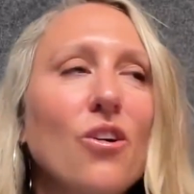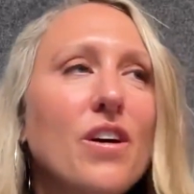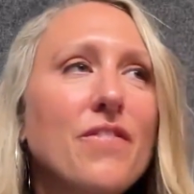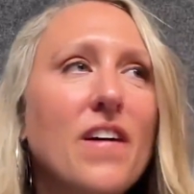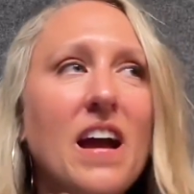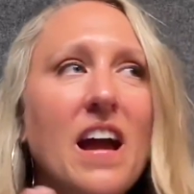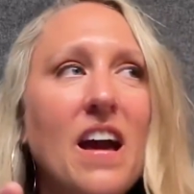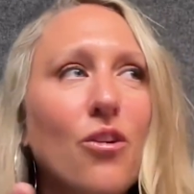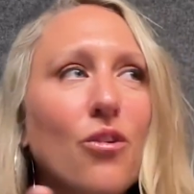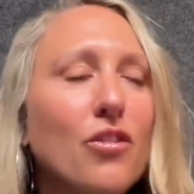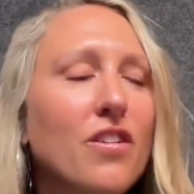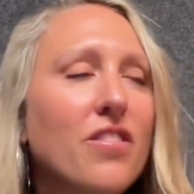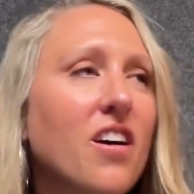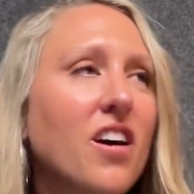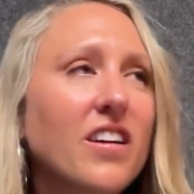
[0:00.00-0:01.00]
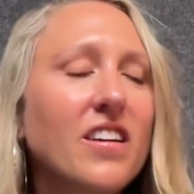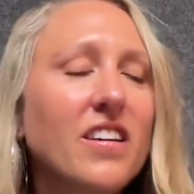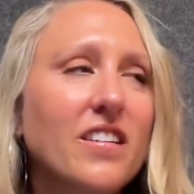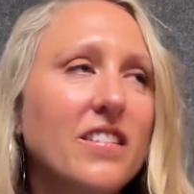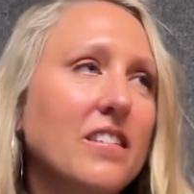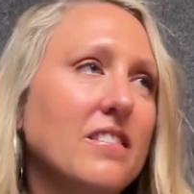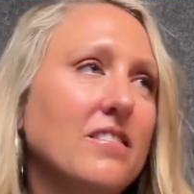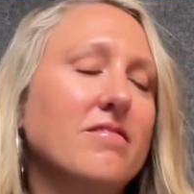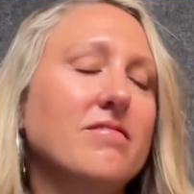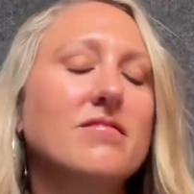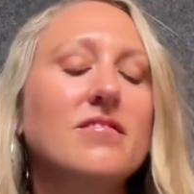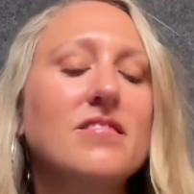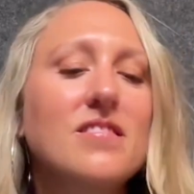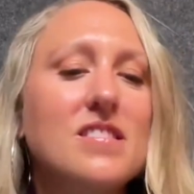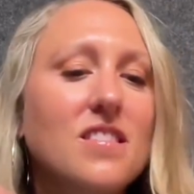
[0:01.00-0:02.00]
if I had overthunk it and
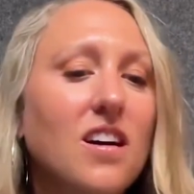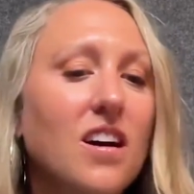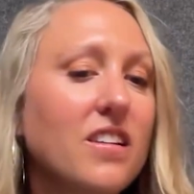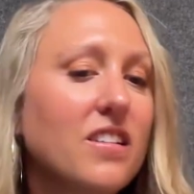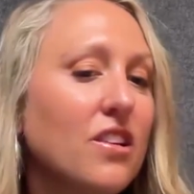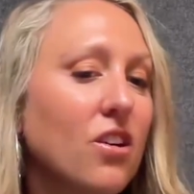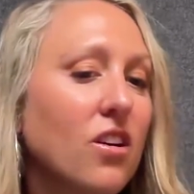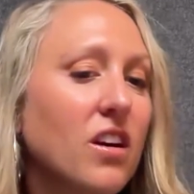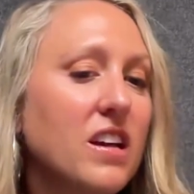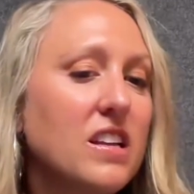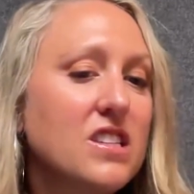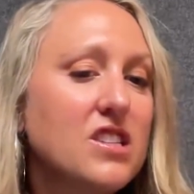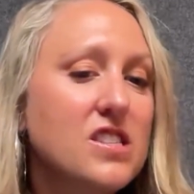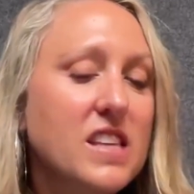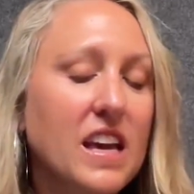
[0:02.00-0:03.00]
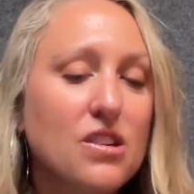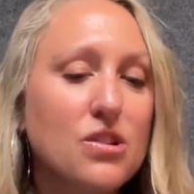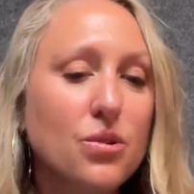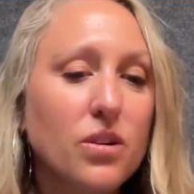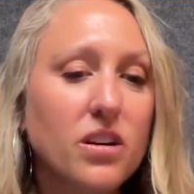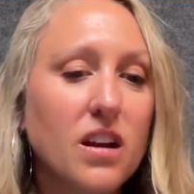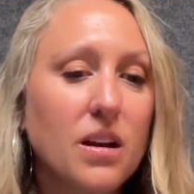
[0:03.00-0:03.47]
thought, you know, I just can't do it.